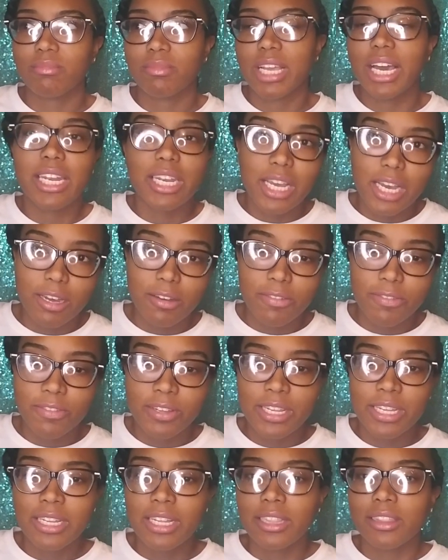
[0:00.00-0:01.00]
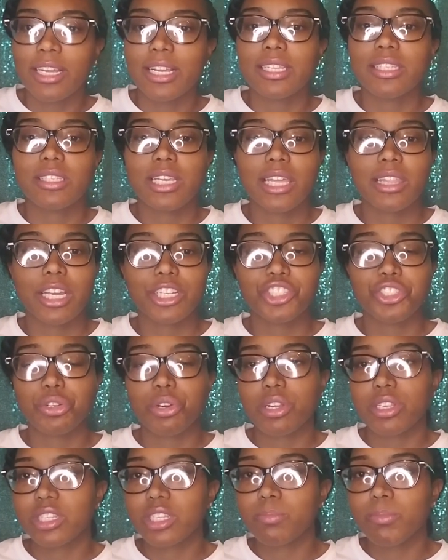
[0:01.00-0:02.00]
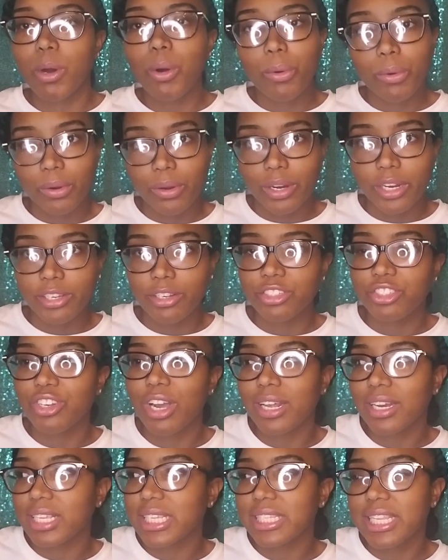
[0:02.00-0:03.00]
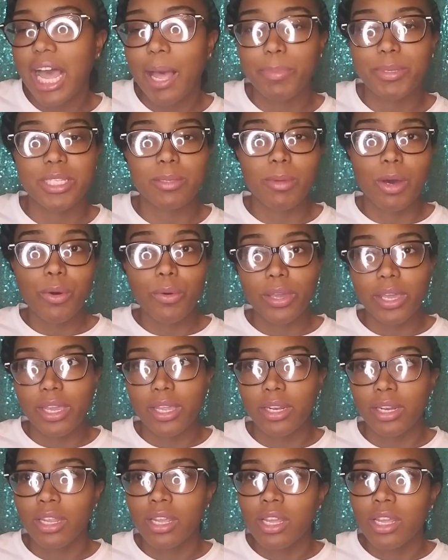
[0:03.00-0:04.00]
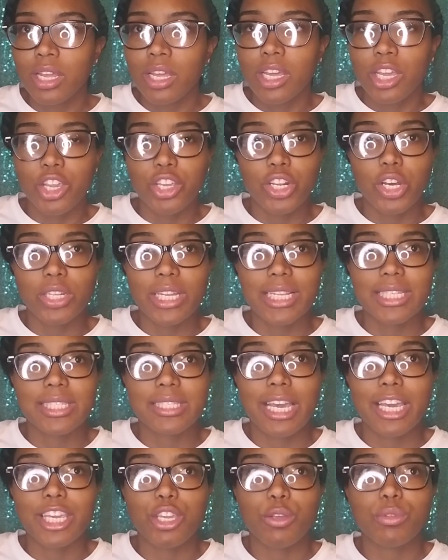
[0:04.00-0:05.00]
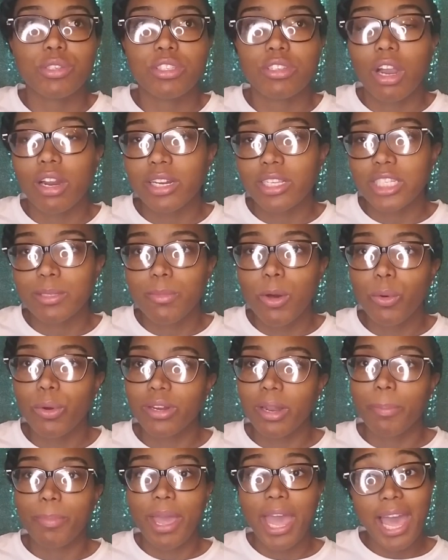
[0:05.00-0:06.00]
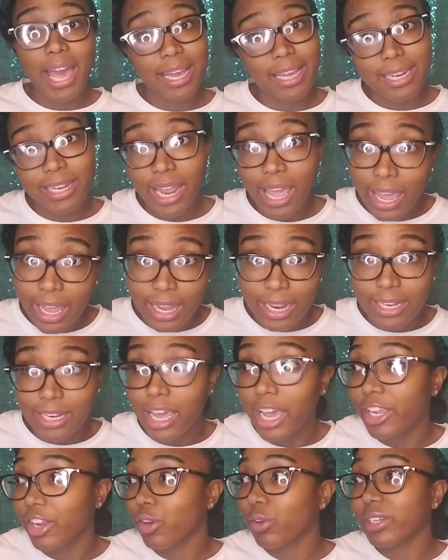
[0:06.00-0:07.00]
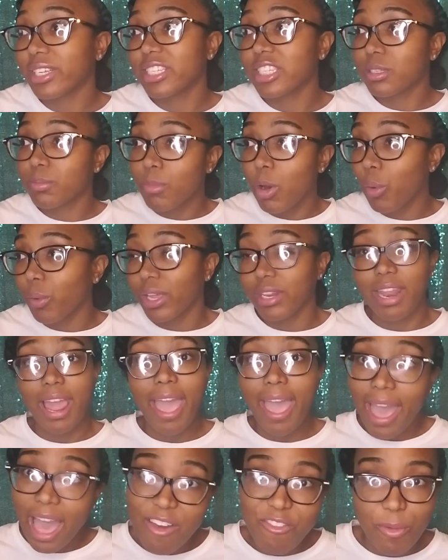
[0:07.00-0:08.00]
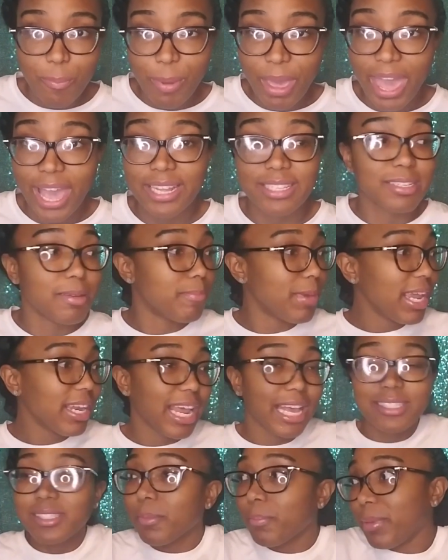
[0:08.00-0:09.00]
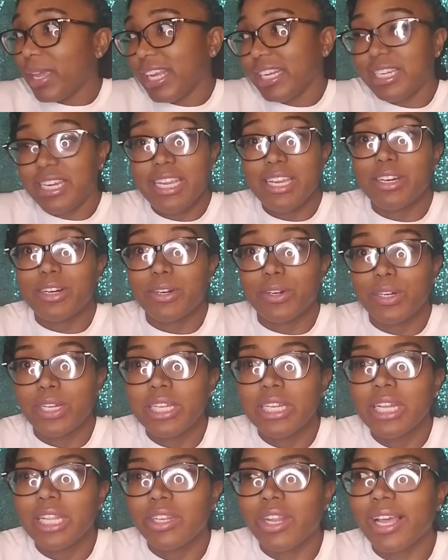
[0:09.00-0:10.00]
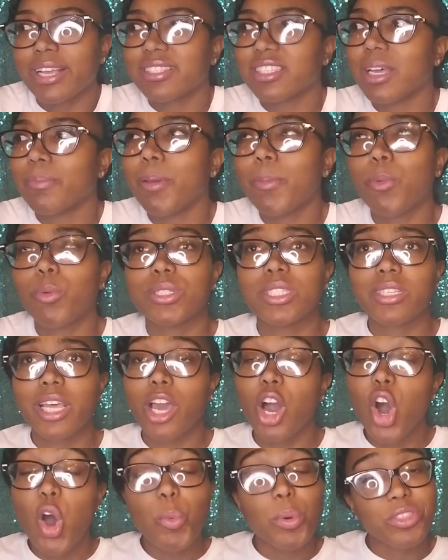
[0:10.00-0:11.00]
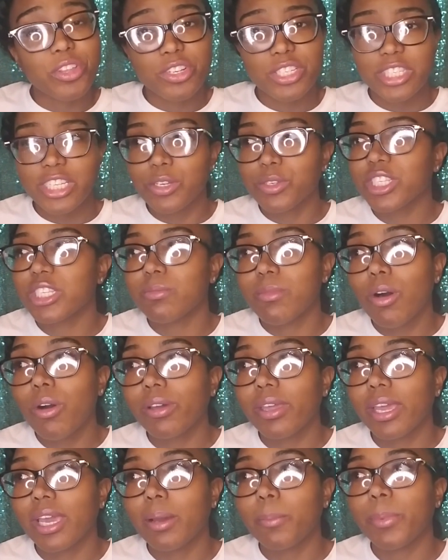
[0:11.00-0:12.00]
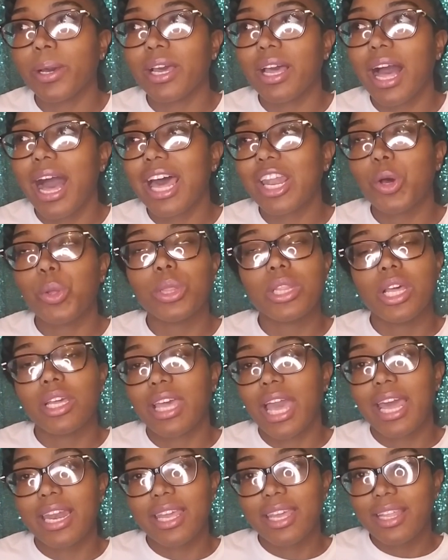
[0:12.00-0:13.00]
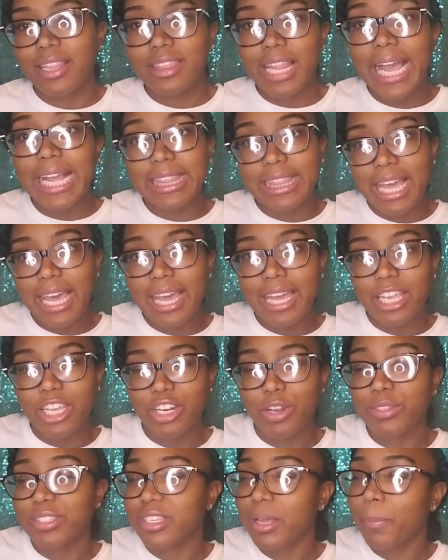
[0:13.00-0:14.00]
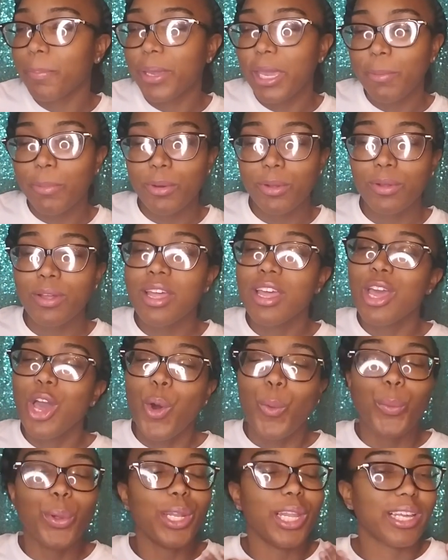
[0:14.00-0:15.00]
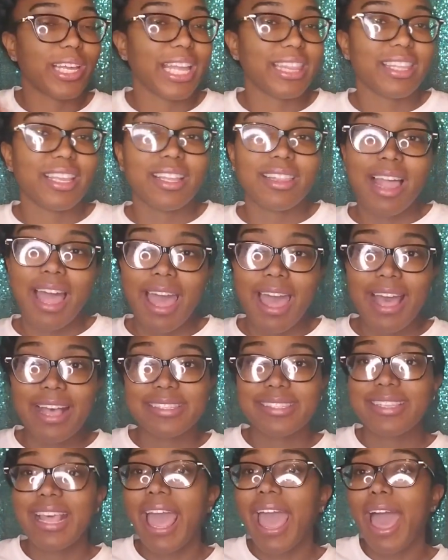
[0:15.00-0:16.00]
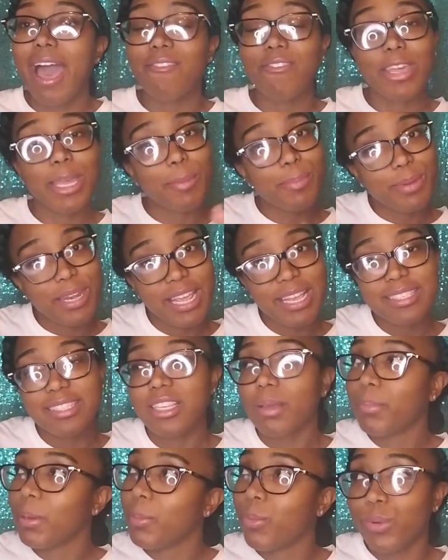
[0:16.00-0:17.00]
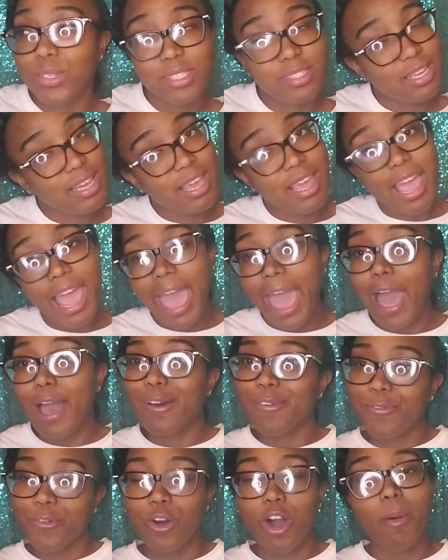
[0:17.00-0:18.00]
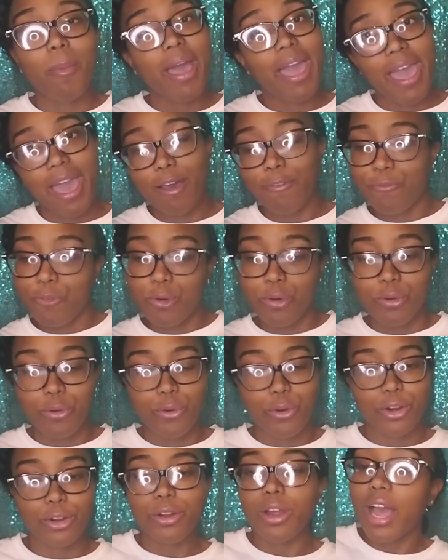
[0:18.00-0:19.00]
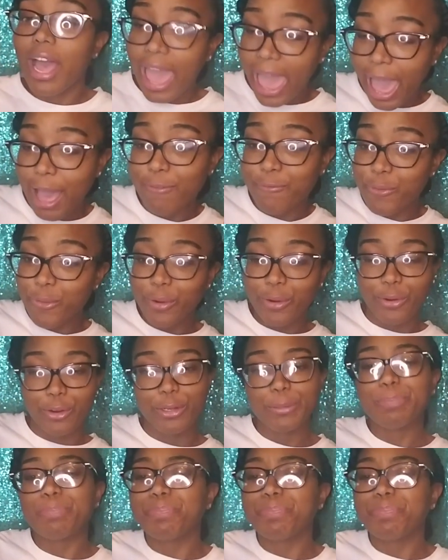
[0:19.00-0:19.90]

enough. Let's say that you're a smoker and you're trying to stop smoking. You know, let's say you started smoking a pack a day. Now you're only smoking a half a pack. To me, that's a big deal. Like, some people will say, oh, but they're still smoking, but I don't look at it like that. You know, some people will look at the glass half empty. Some people will see it half full. I'm a half full girl. Half full girl.